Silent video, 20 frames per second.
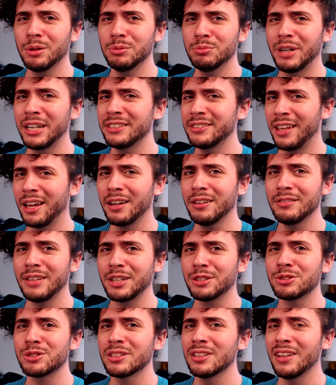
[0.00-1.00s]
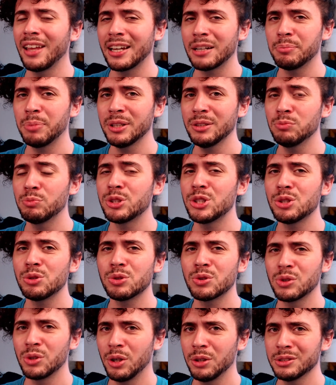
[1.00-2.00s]
right there, next to the like button, which you
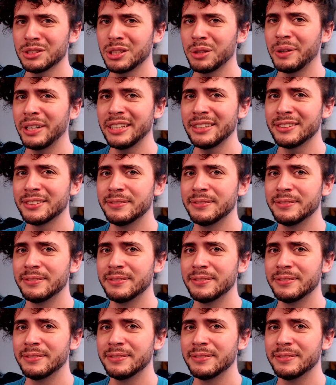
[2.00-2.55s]
should also hit.